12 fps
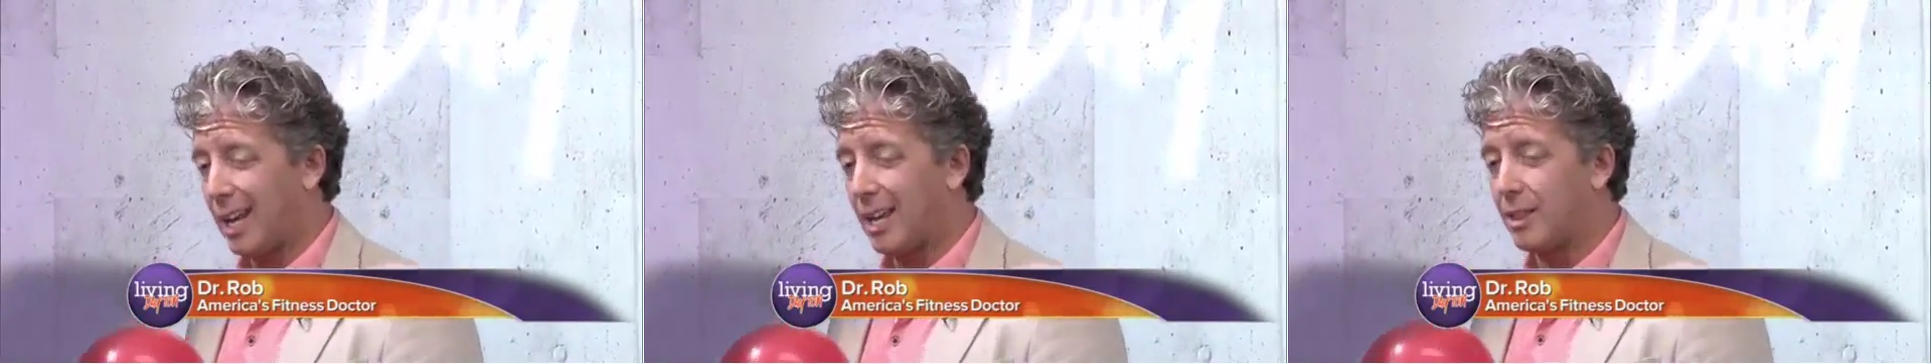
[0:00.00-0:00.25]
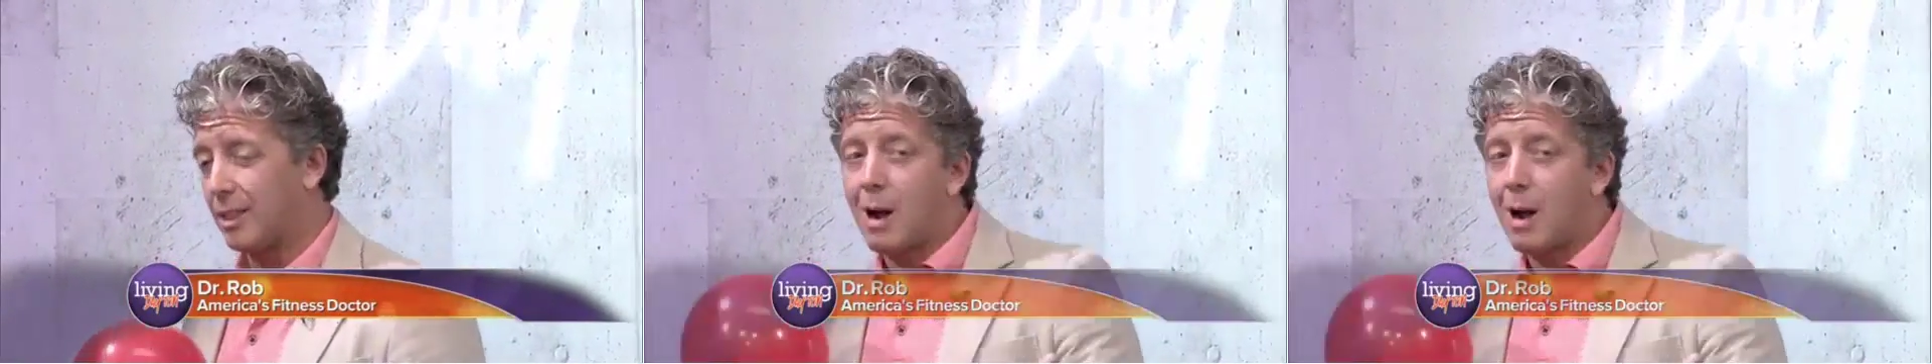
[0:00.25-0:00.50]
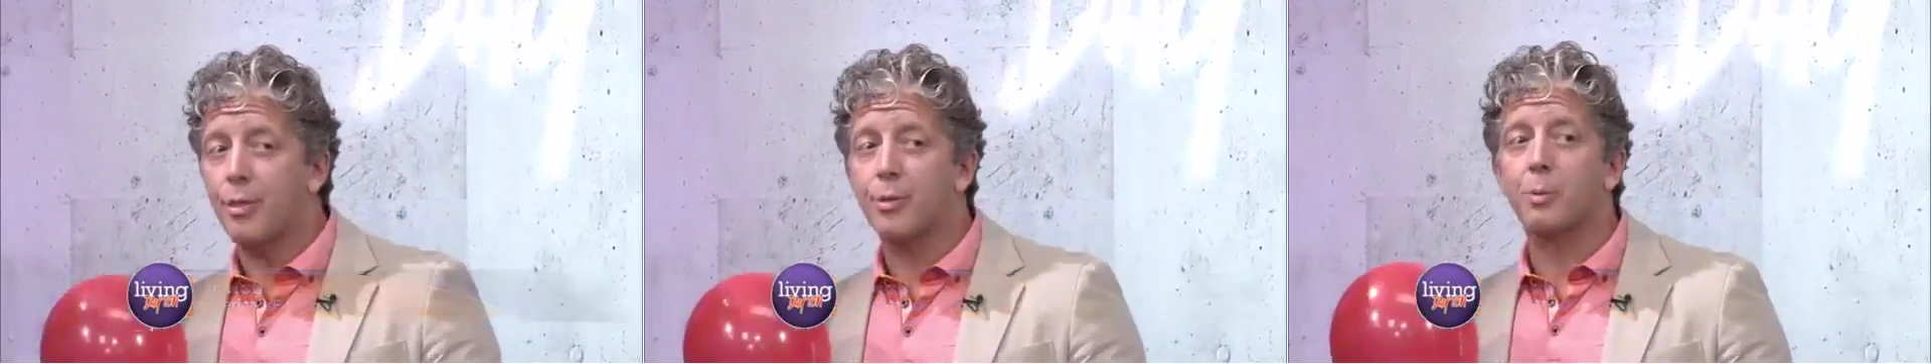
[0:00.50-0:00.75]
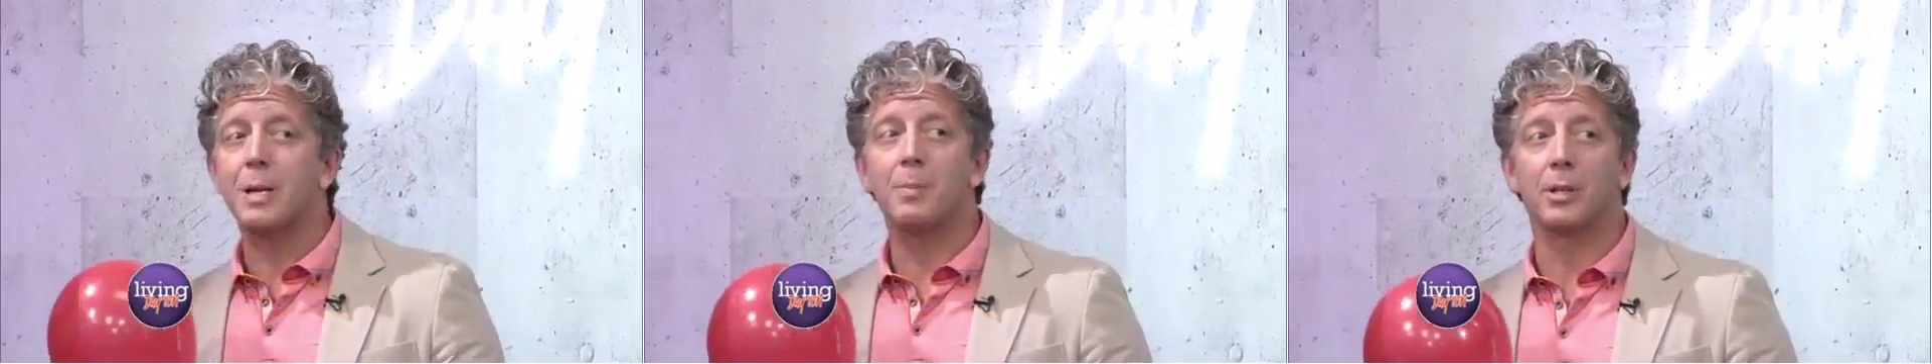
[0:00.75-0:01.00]
And there's around
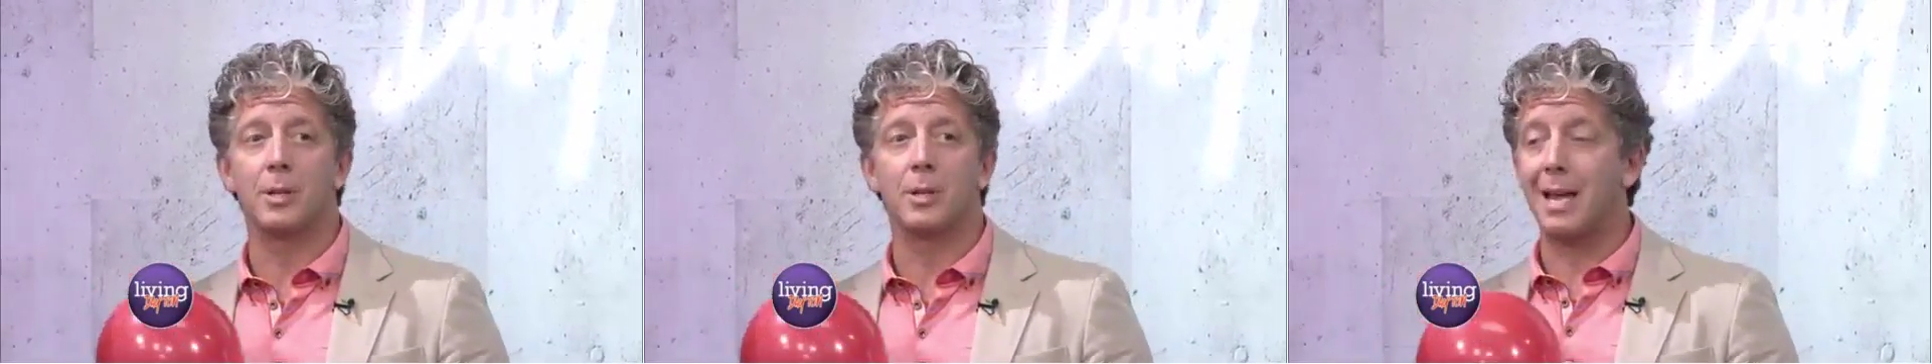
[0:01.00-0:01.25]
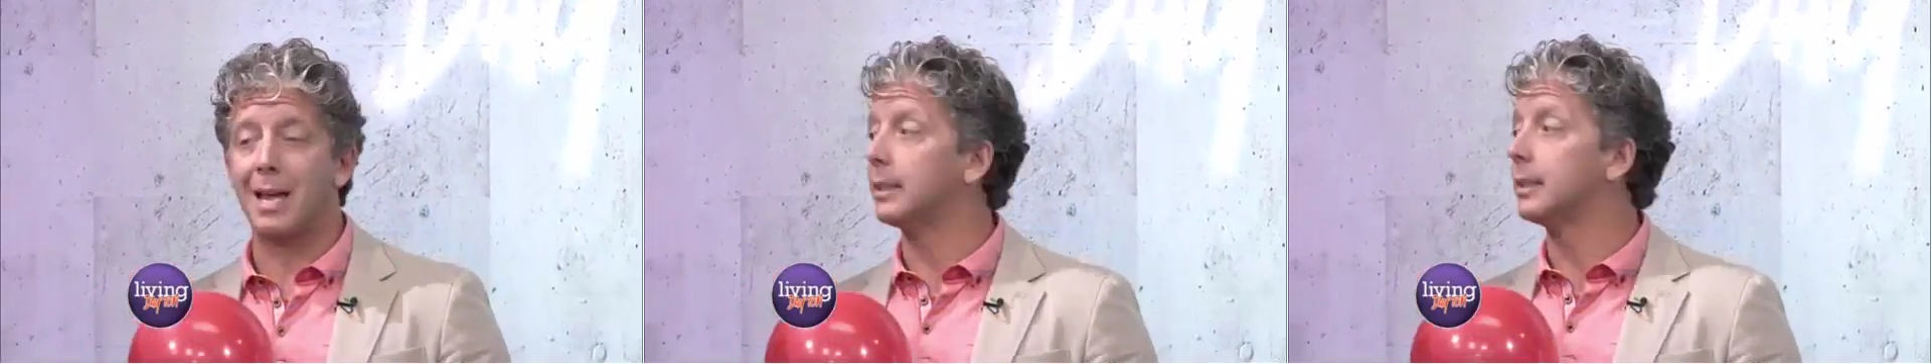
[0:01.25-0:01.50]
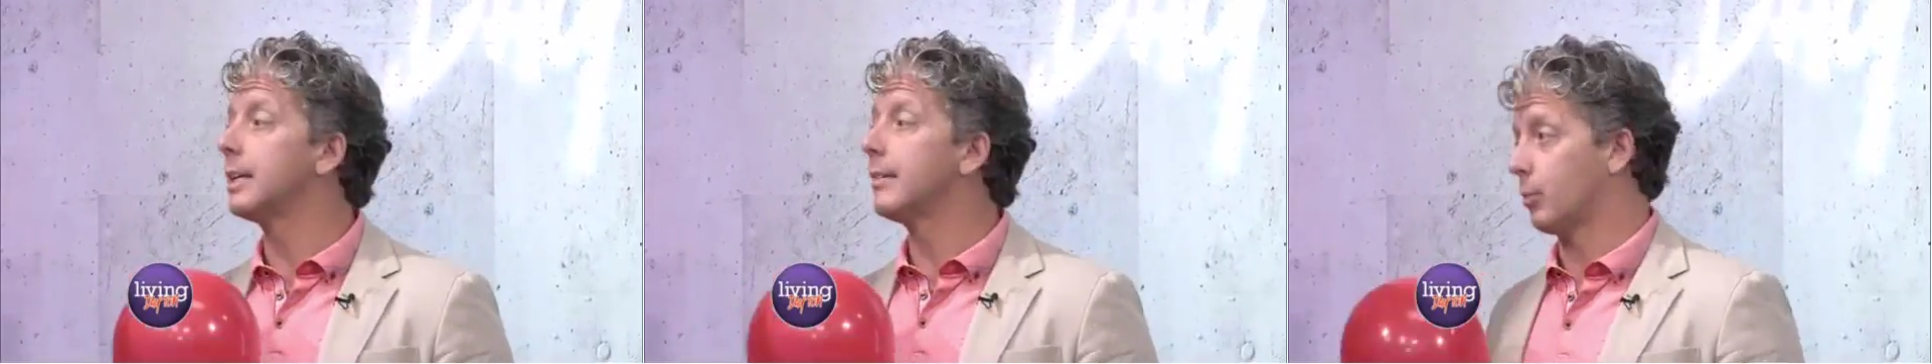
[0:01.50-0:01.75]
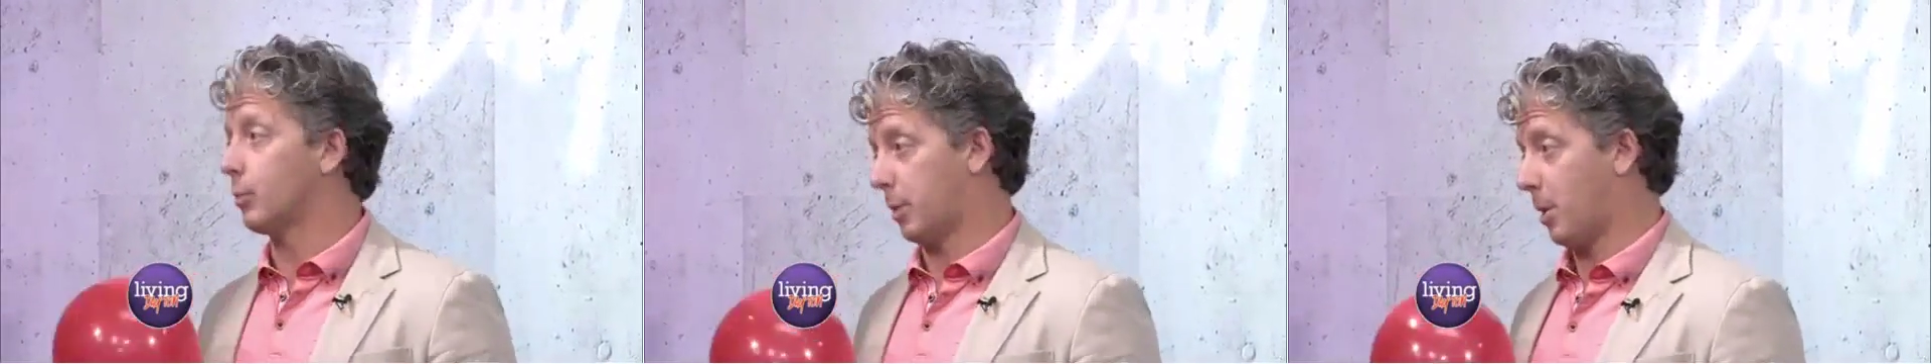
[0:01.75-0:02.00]
3 million men
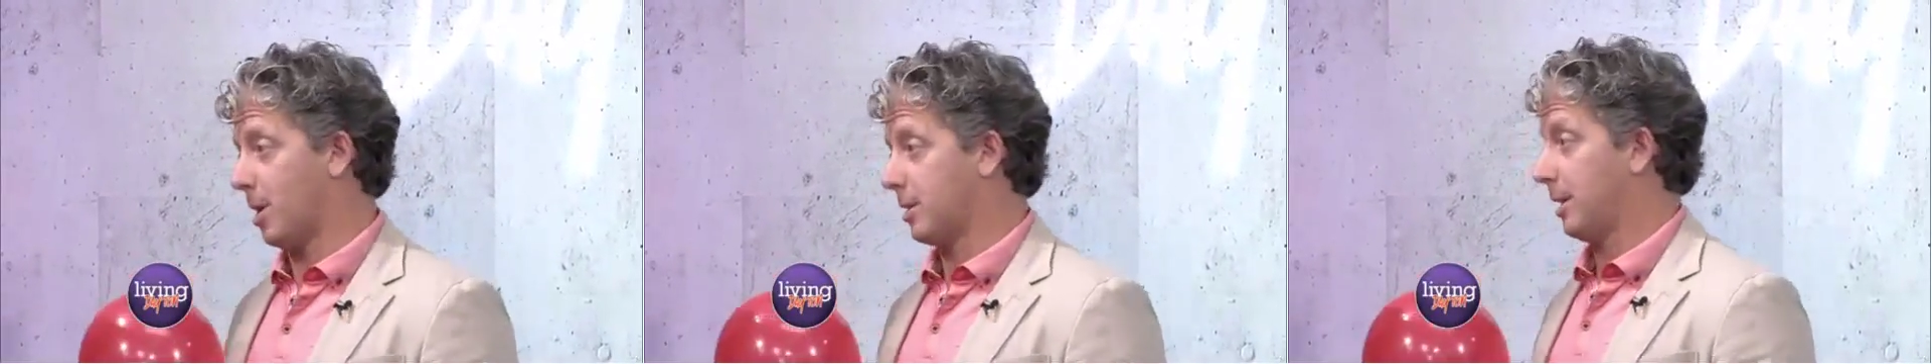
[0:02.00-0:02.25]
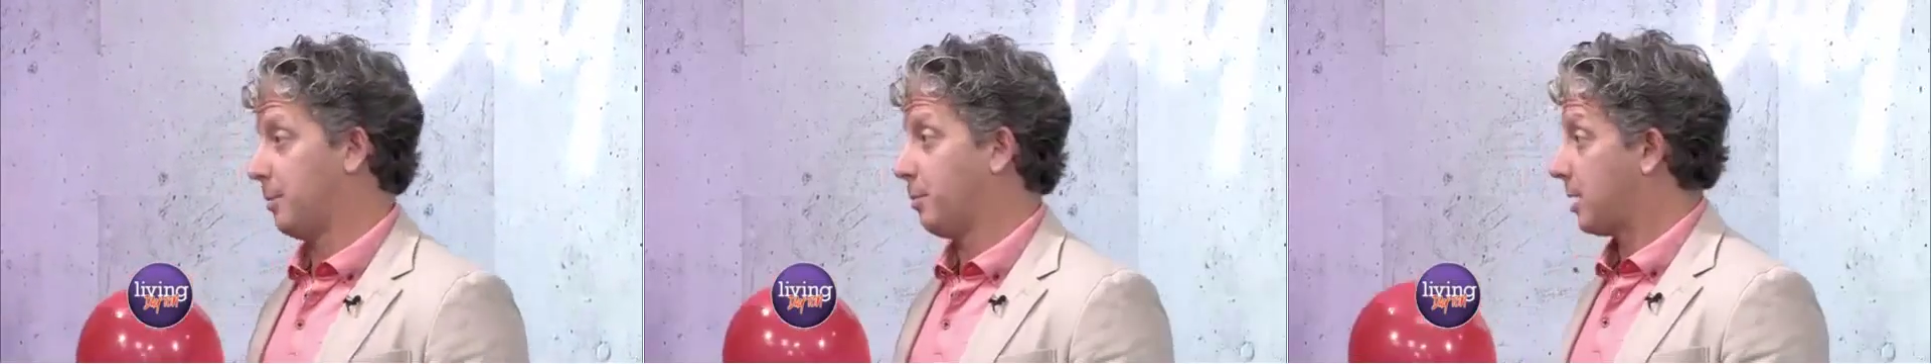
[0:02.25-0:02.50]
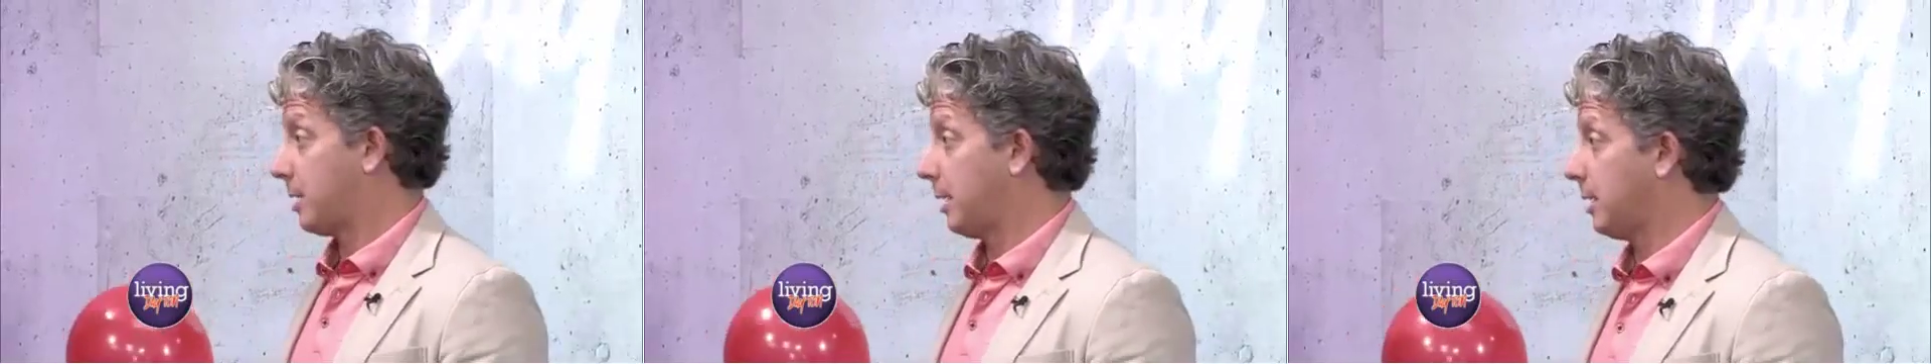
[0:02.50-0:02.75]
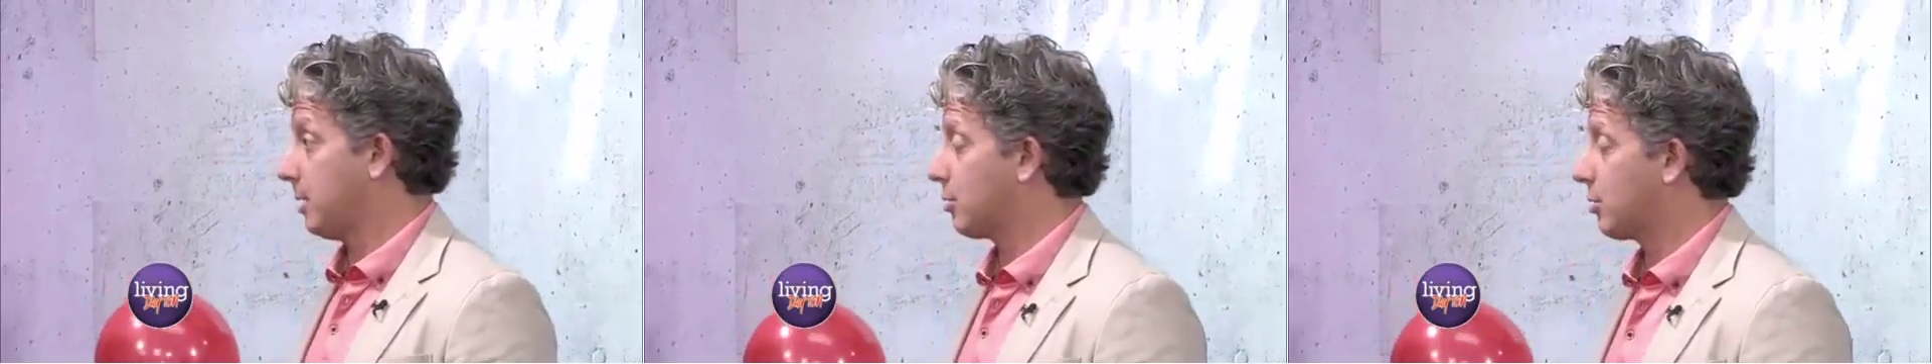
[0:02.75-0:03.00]
living with prostate,
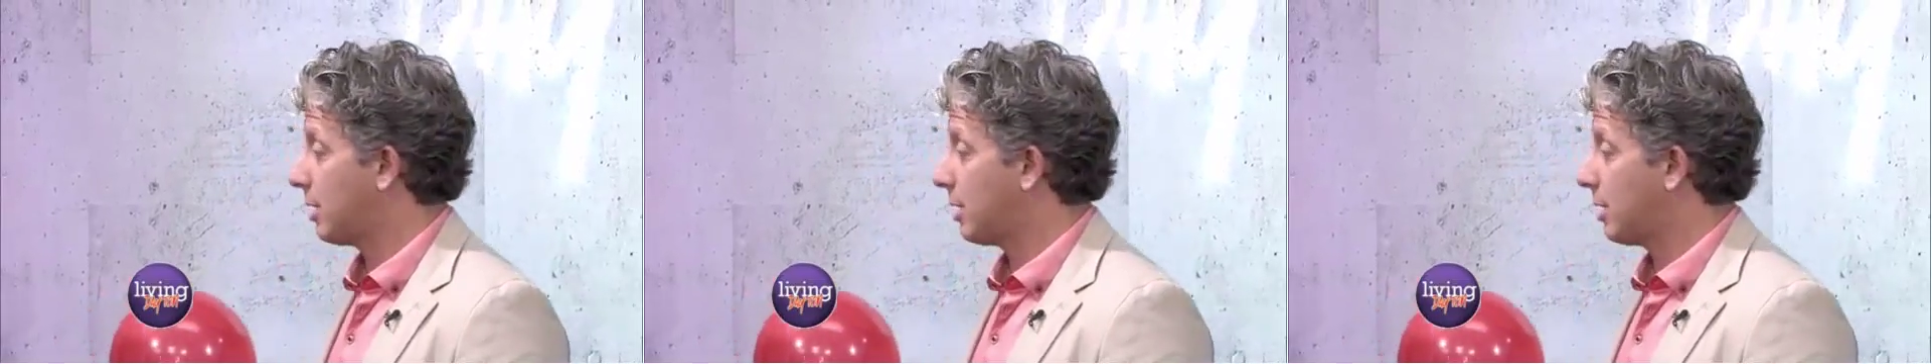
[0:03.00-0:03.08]
cancer.